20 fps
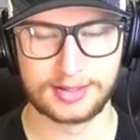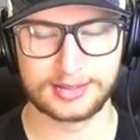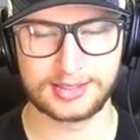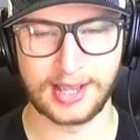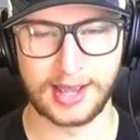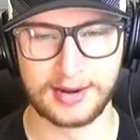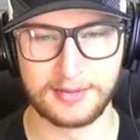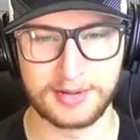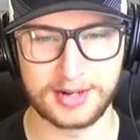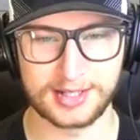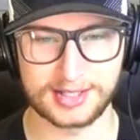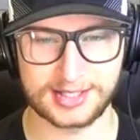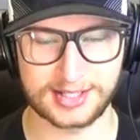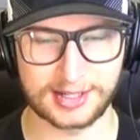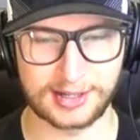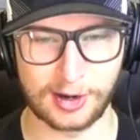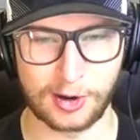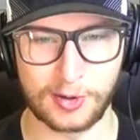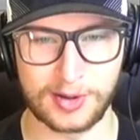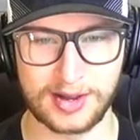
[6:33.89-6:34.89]
10 minutes to
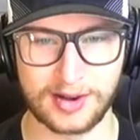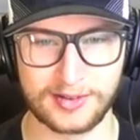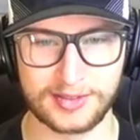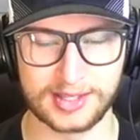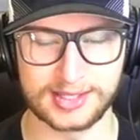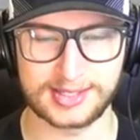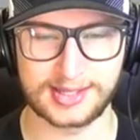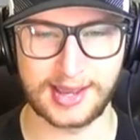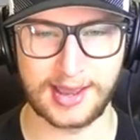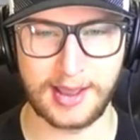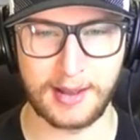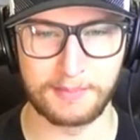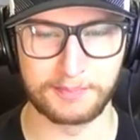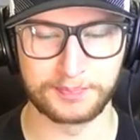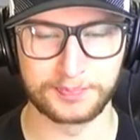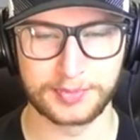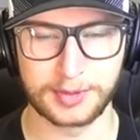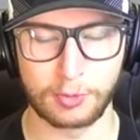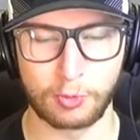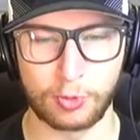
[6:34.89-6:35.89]
go here in this game.
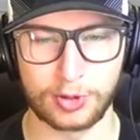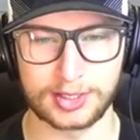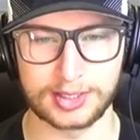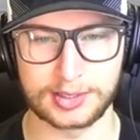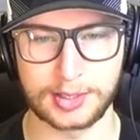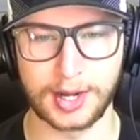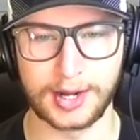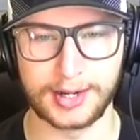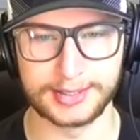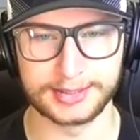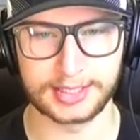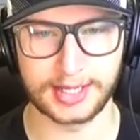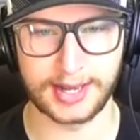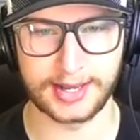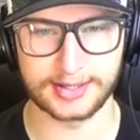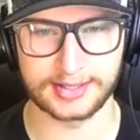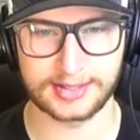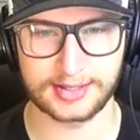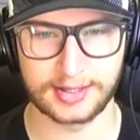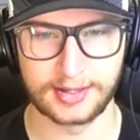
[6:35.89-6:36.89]
What a
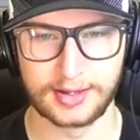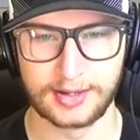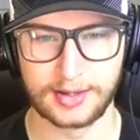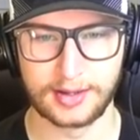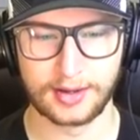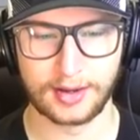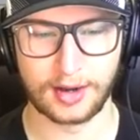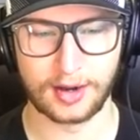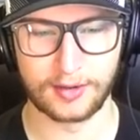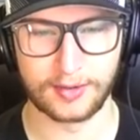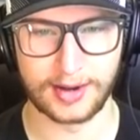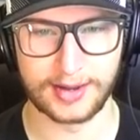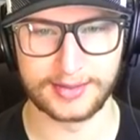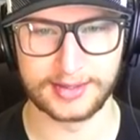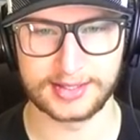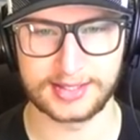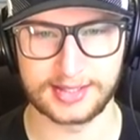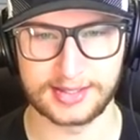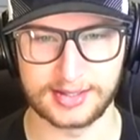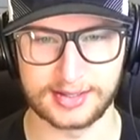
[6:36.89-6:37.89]
contest. All right,
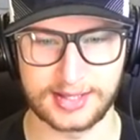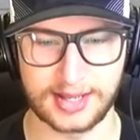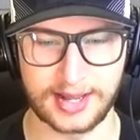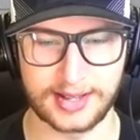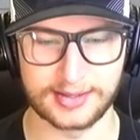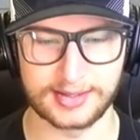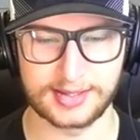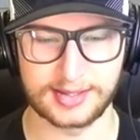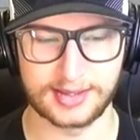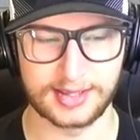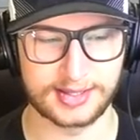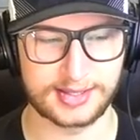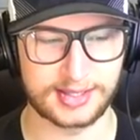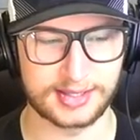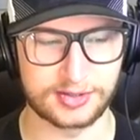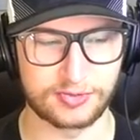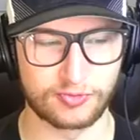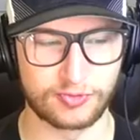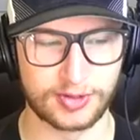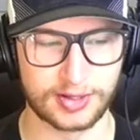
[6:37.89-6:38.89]
this is intense. This
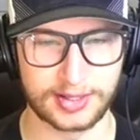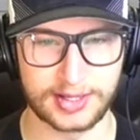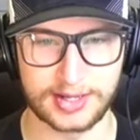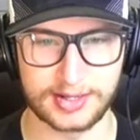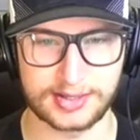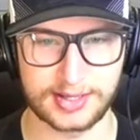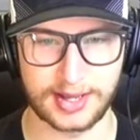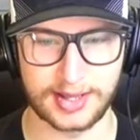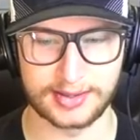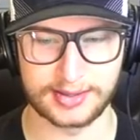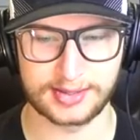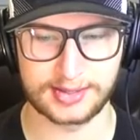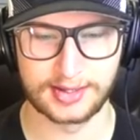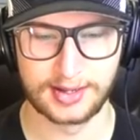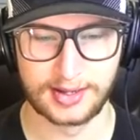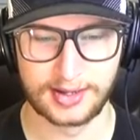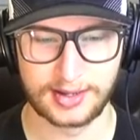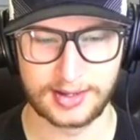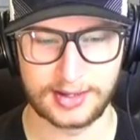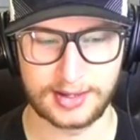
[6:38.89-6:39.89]
is really intense.
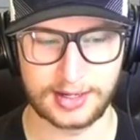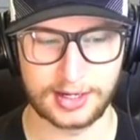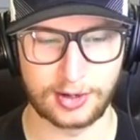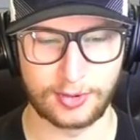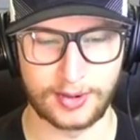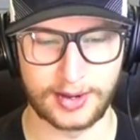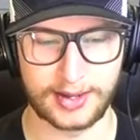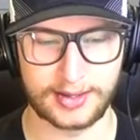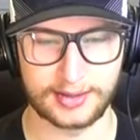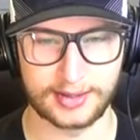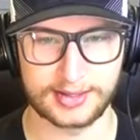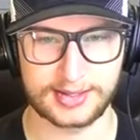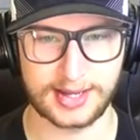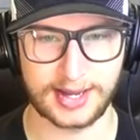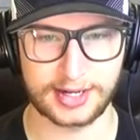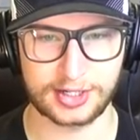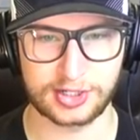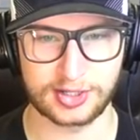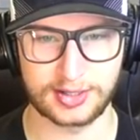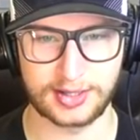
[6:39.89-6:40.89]
You know what? Let's
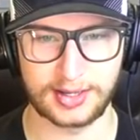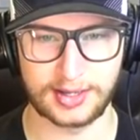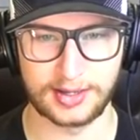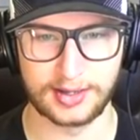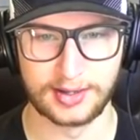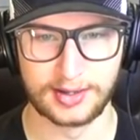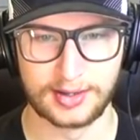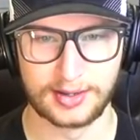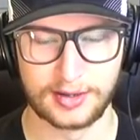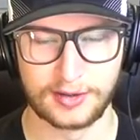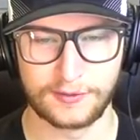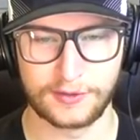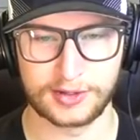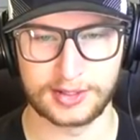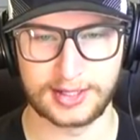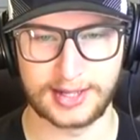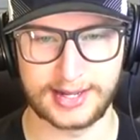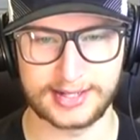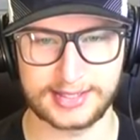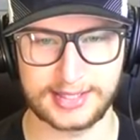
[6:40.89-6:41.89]
actually, for the
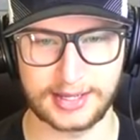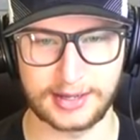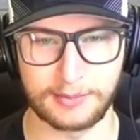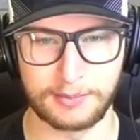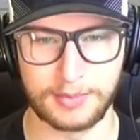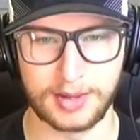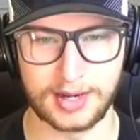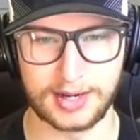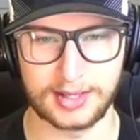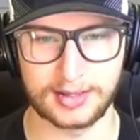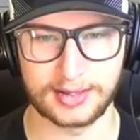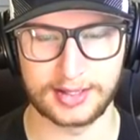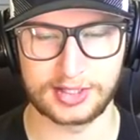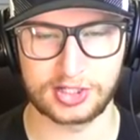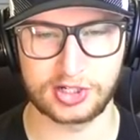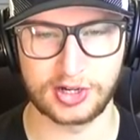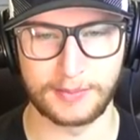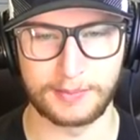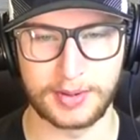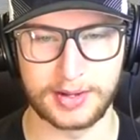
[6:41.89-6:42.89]
last like minute, let's
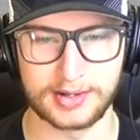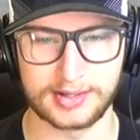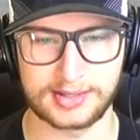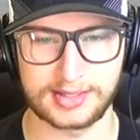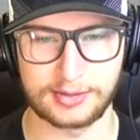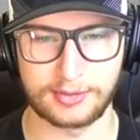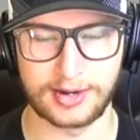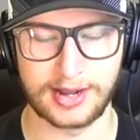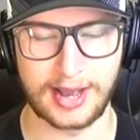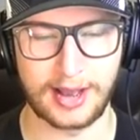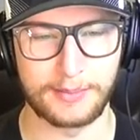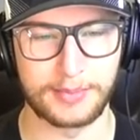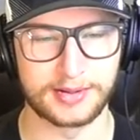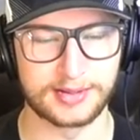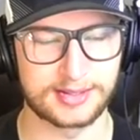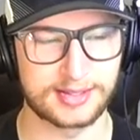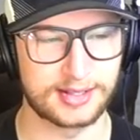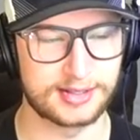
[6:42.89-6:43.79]
jump in to see what happens.